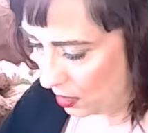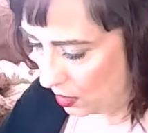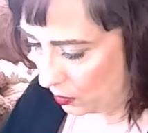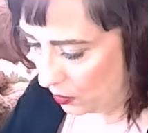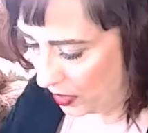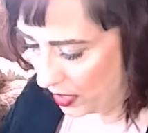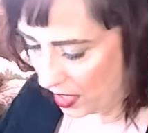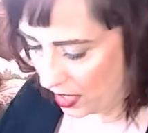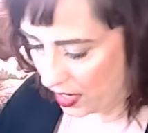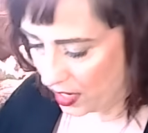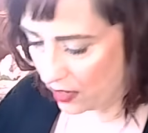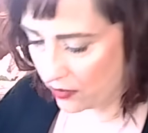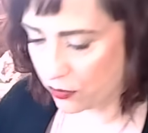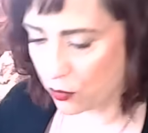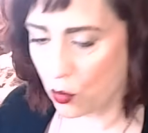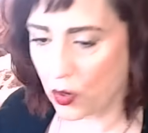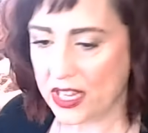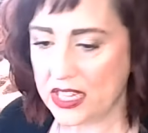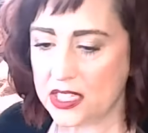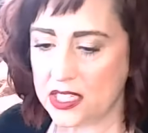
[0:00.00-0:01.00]
We have
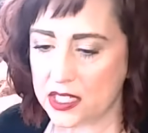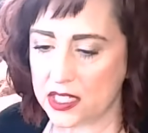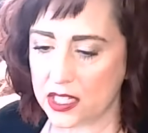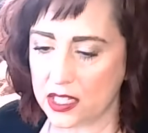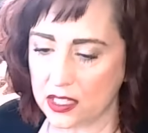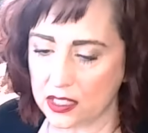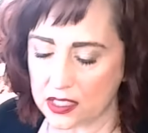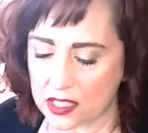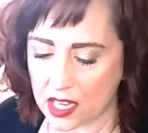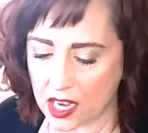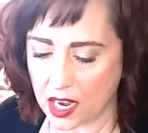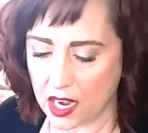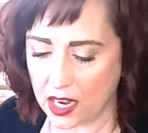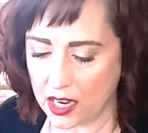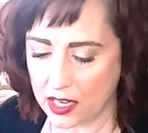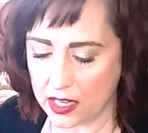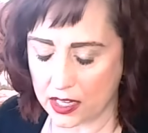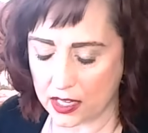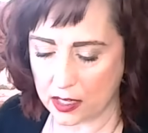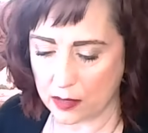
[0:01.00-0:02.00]
wasting
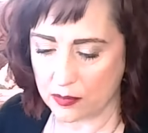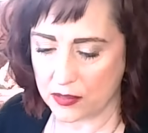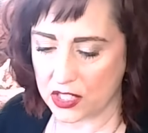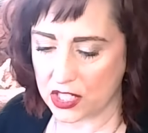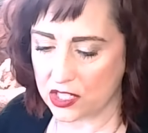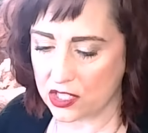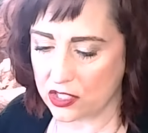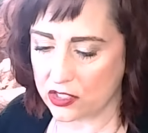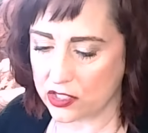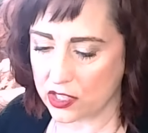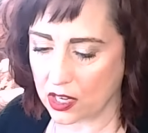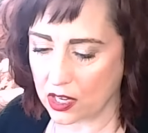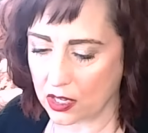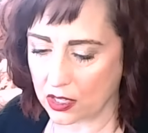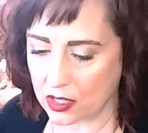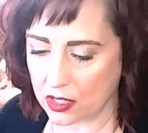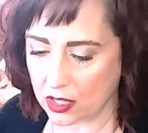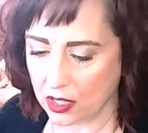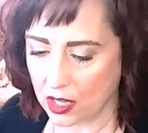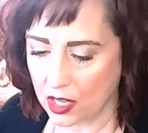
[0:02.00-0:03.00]
time, stuck,
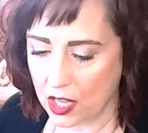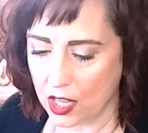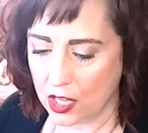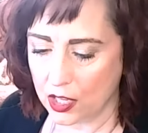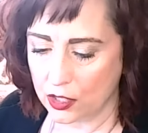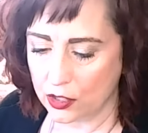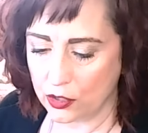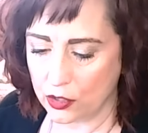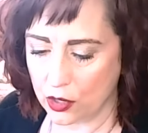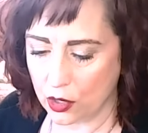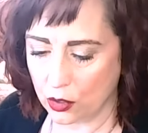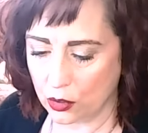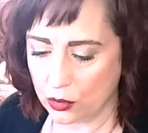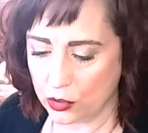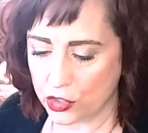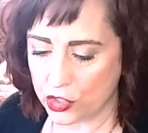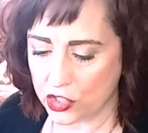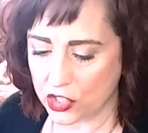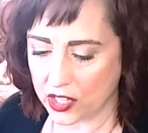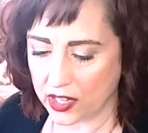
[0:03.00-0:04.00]
no
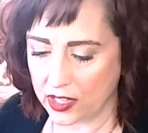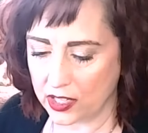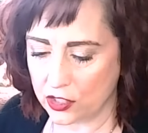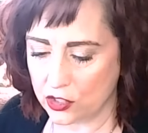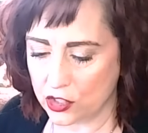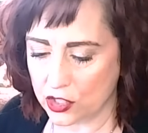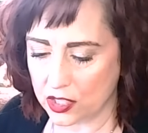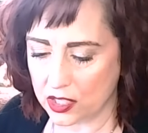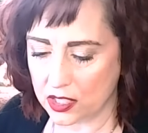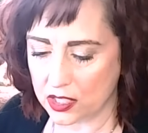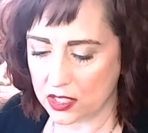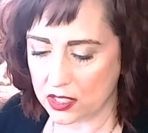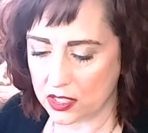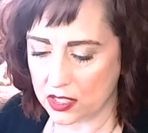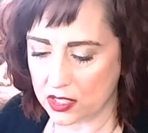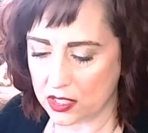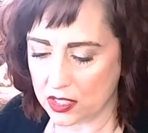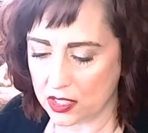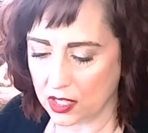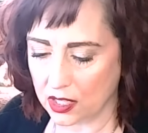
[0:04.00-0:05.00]

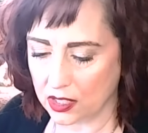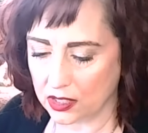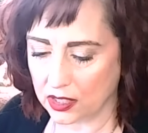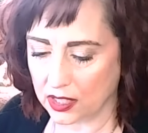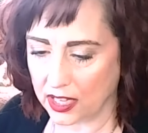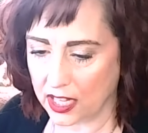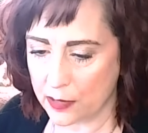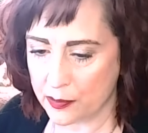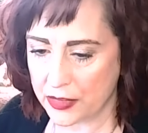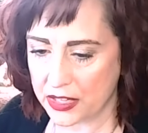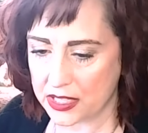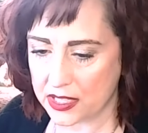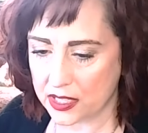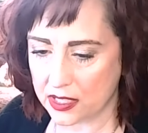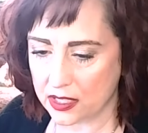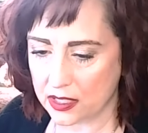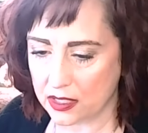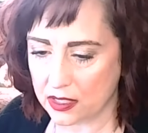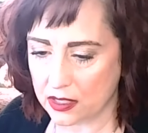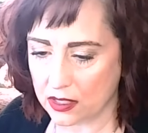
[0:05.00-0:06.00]
changes,
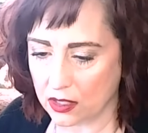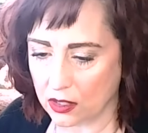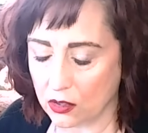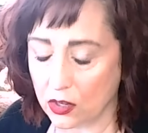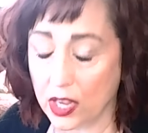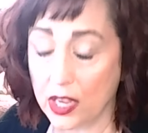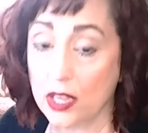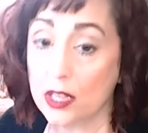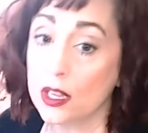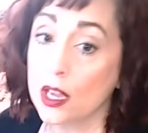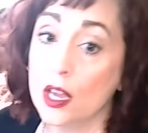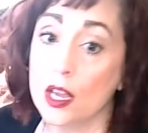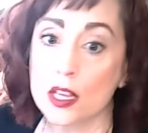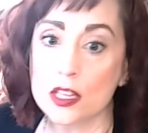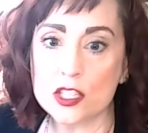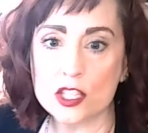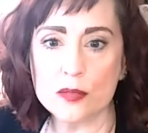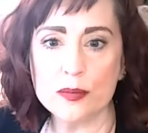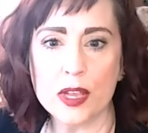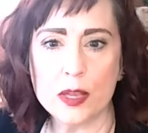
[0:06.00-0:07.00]
limited. Okay,
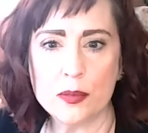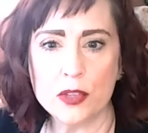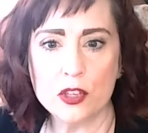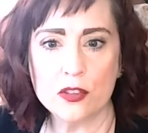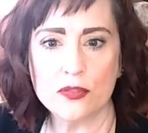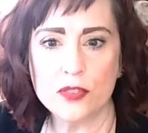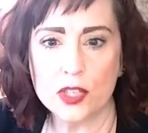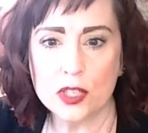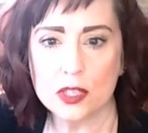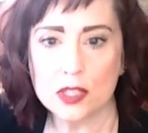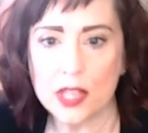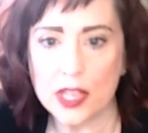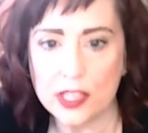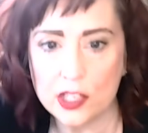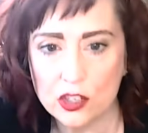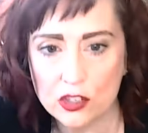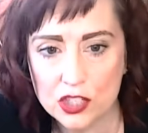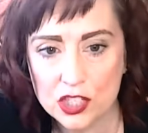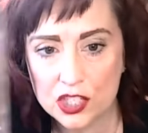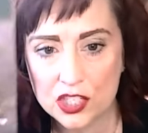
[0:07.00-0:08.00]
so maybe you feel like
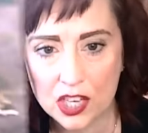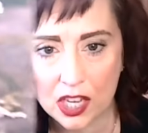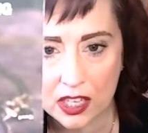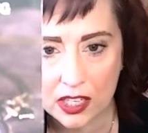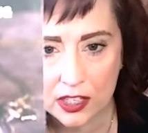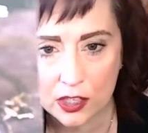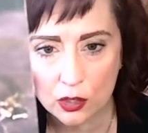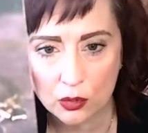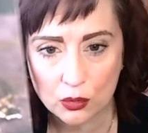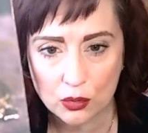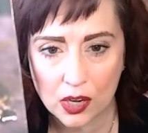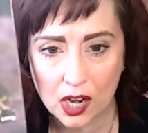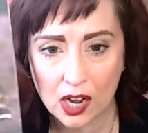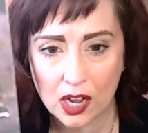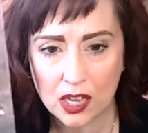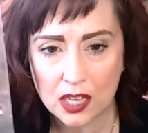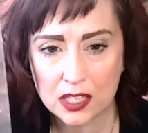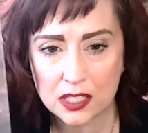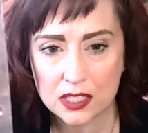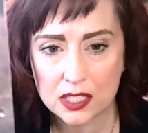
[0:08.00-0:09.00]
you're stuck in a
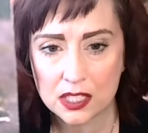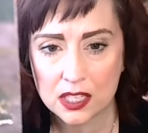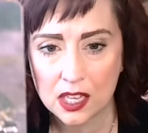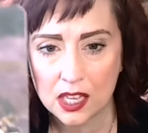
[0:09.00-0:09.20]
rut.